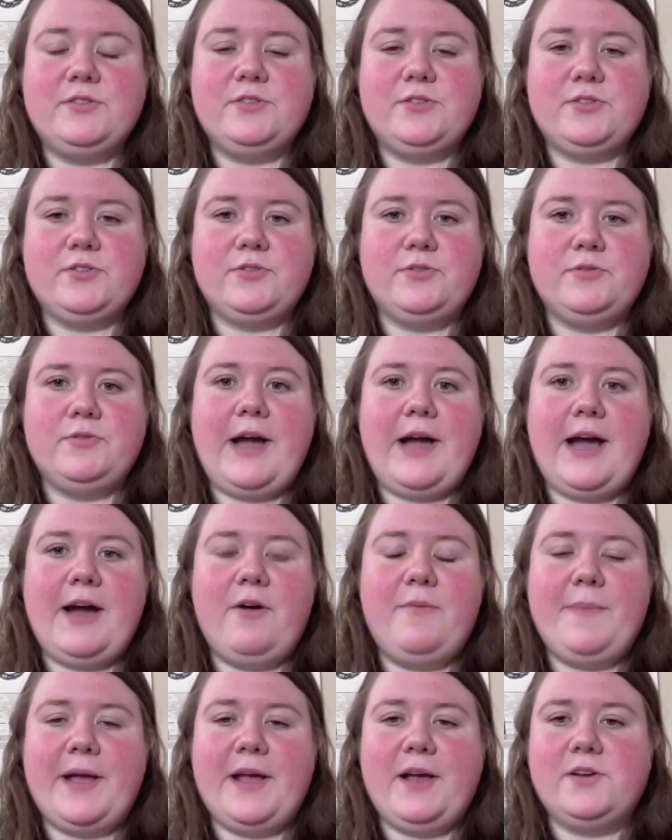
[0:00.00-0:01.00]

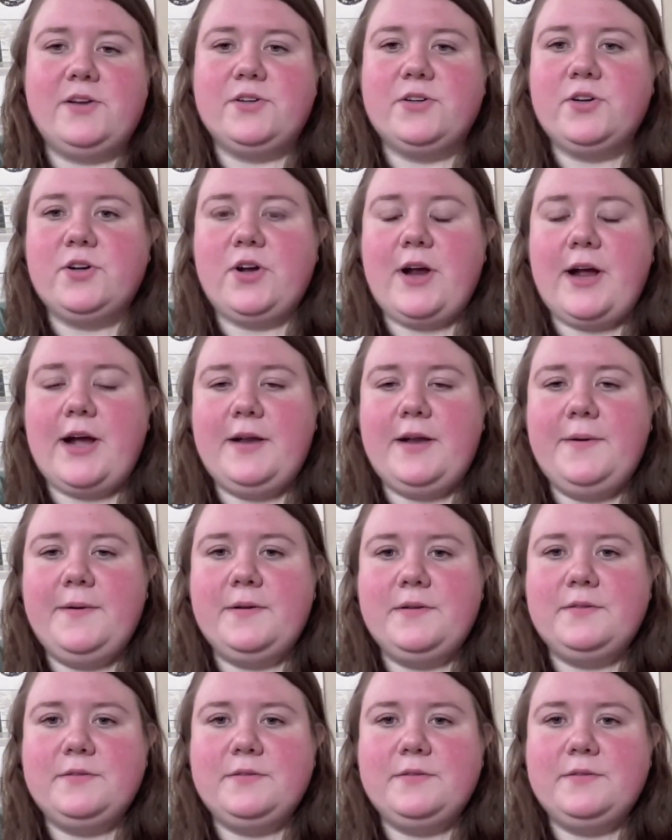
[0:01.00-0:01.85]
throughout my undergrad.